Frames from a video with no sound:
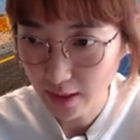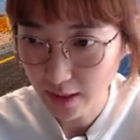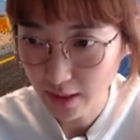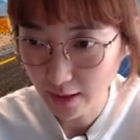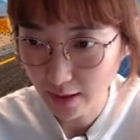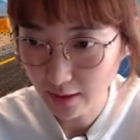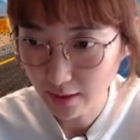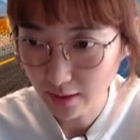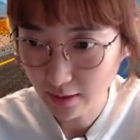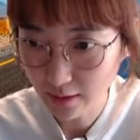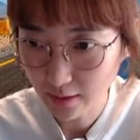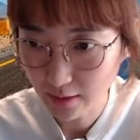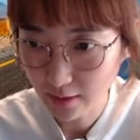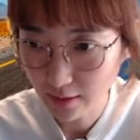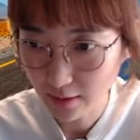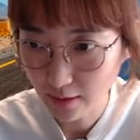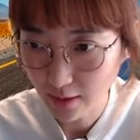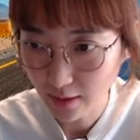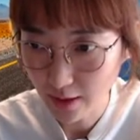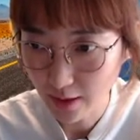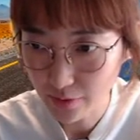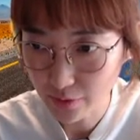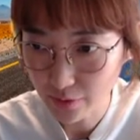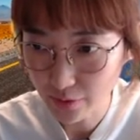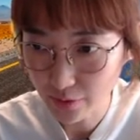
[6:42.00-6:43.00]
Then,
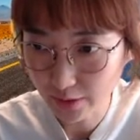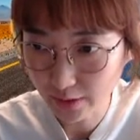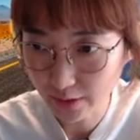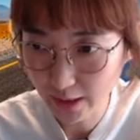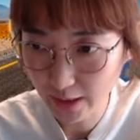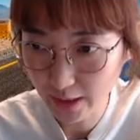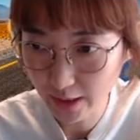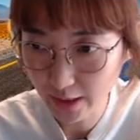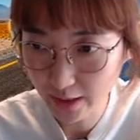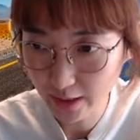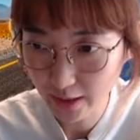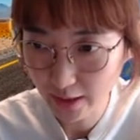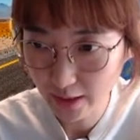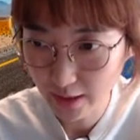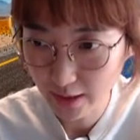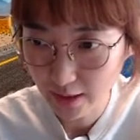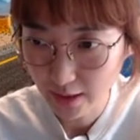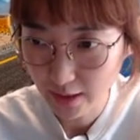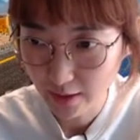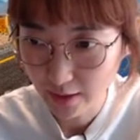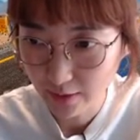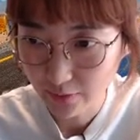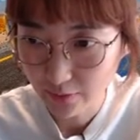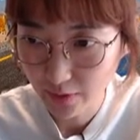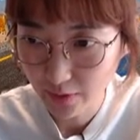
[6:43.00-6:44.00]
as you see,
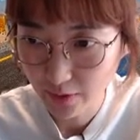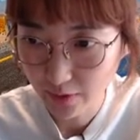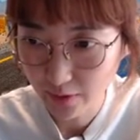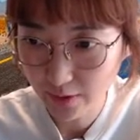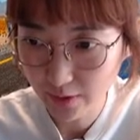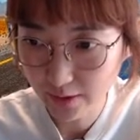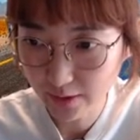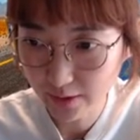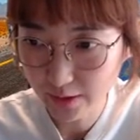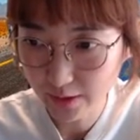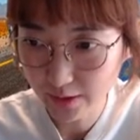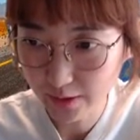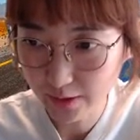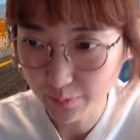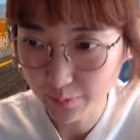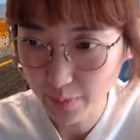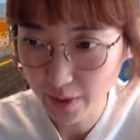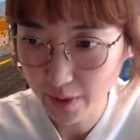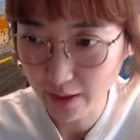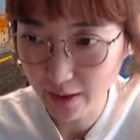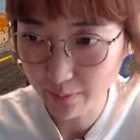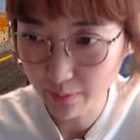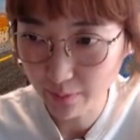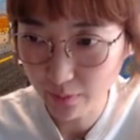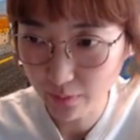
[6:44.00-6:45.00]
there is this
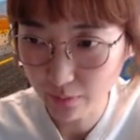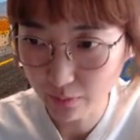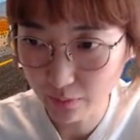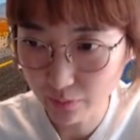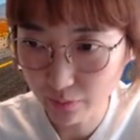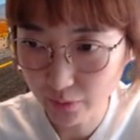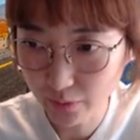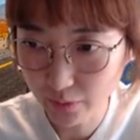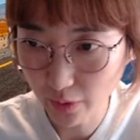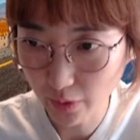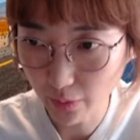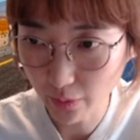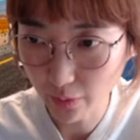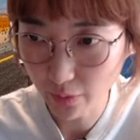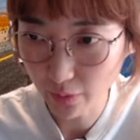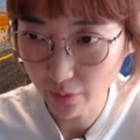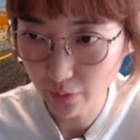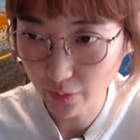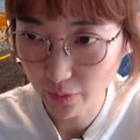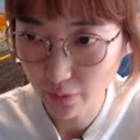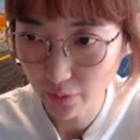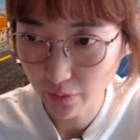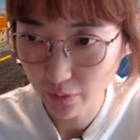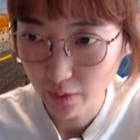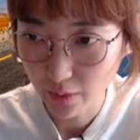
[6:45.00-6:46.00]
pip. So,
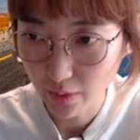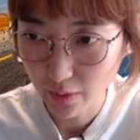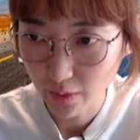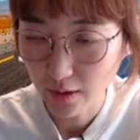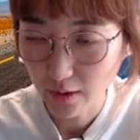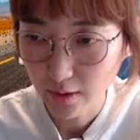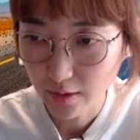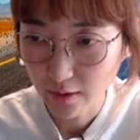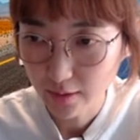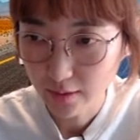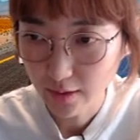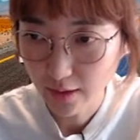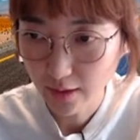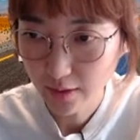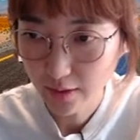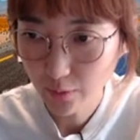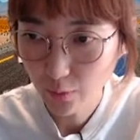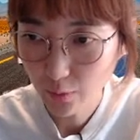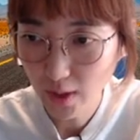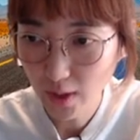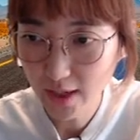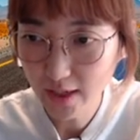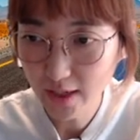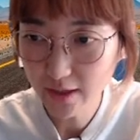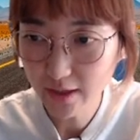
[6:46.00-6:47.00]

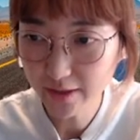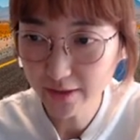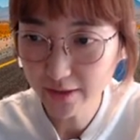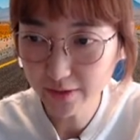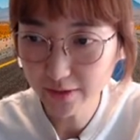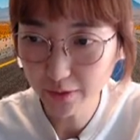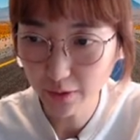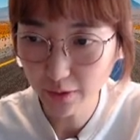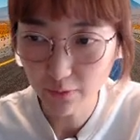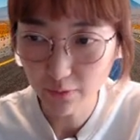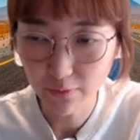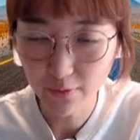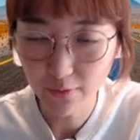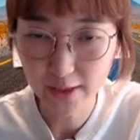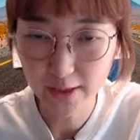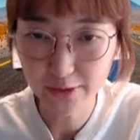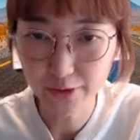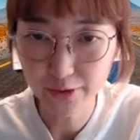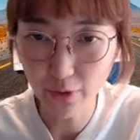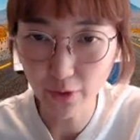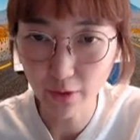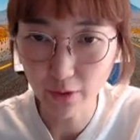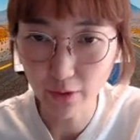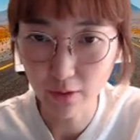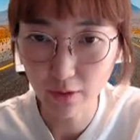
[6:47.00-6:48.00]
then white is
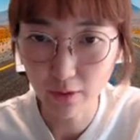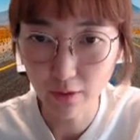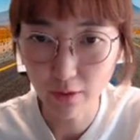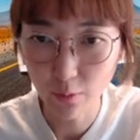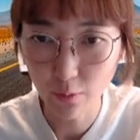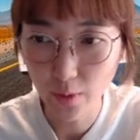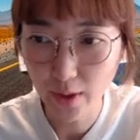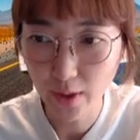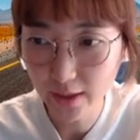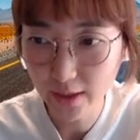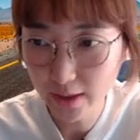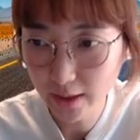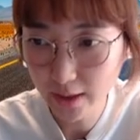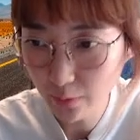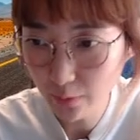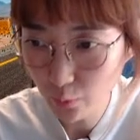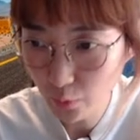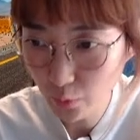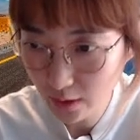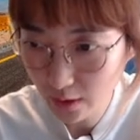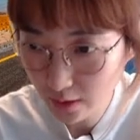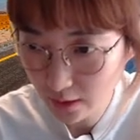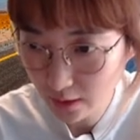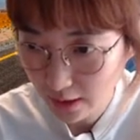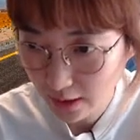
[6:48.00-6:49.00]
faster. White can
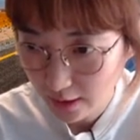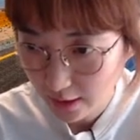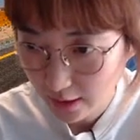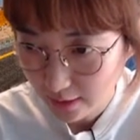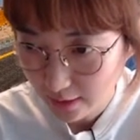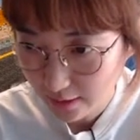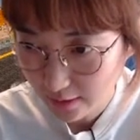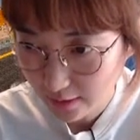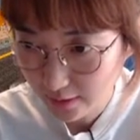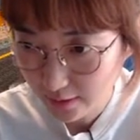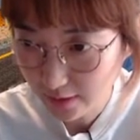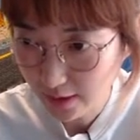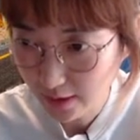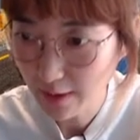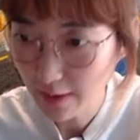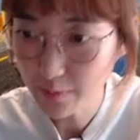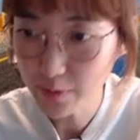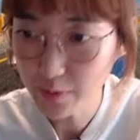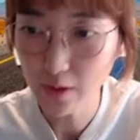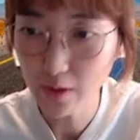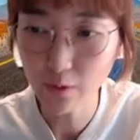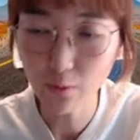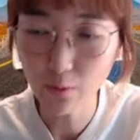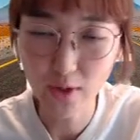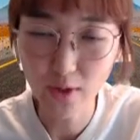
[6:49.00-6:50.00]
win this
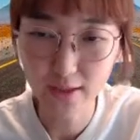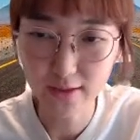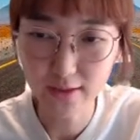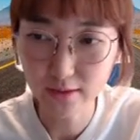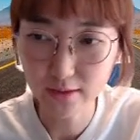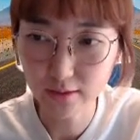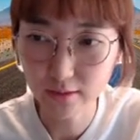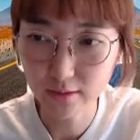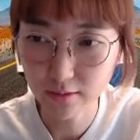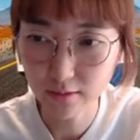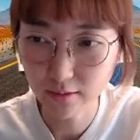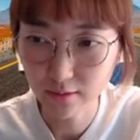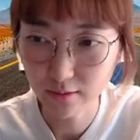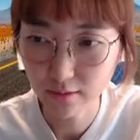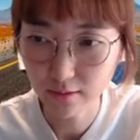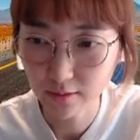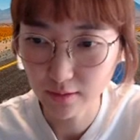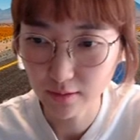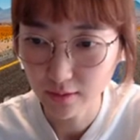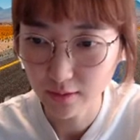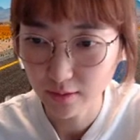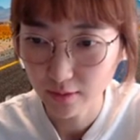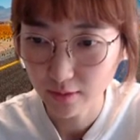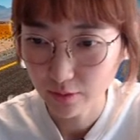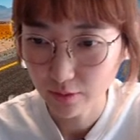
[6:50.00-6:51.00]
capturing race.
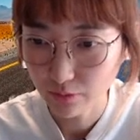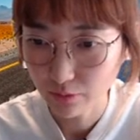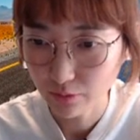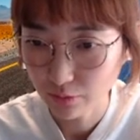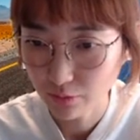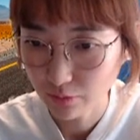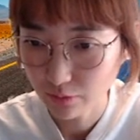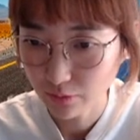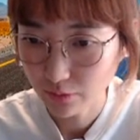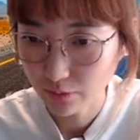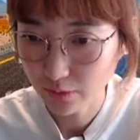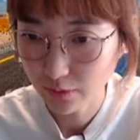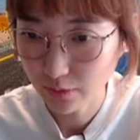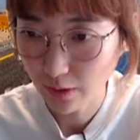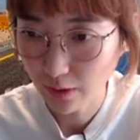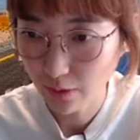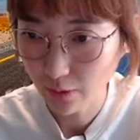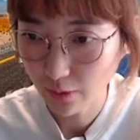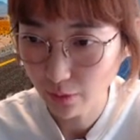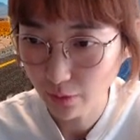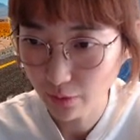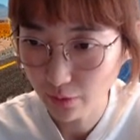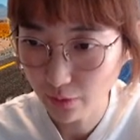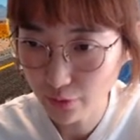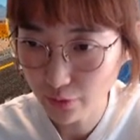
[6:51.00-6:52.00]

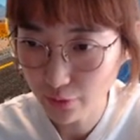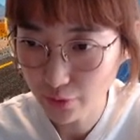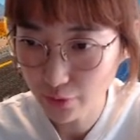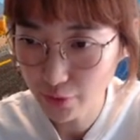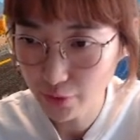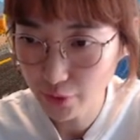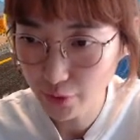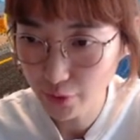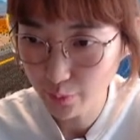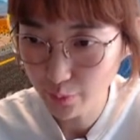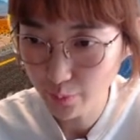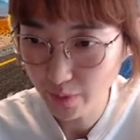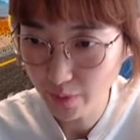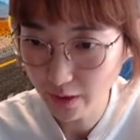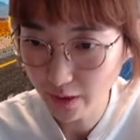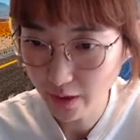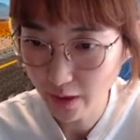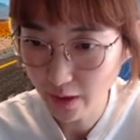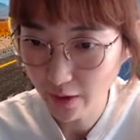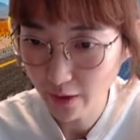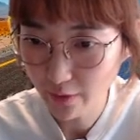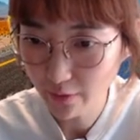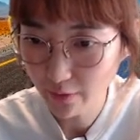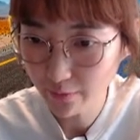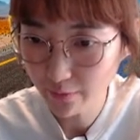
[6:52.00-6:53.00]
So, you should be
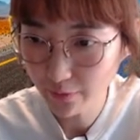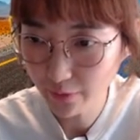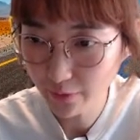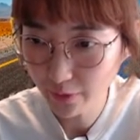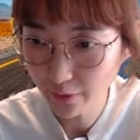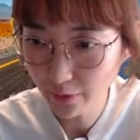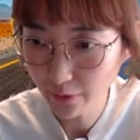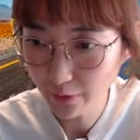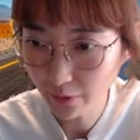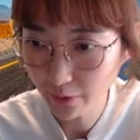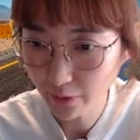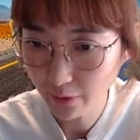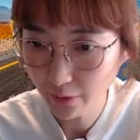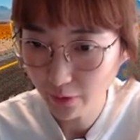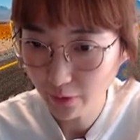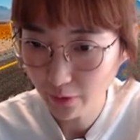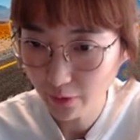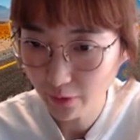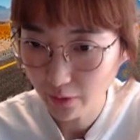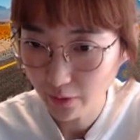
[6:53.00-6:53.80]
careful.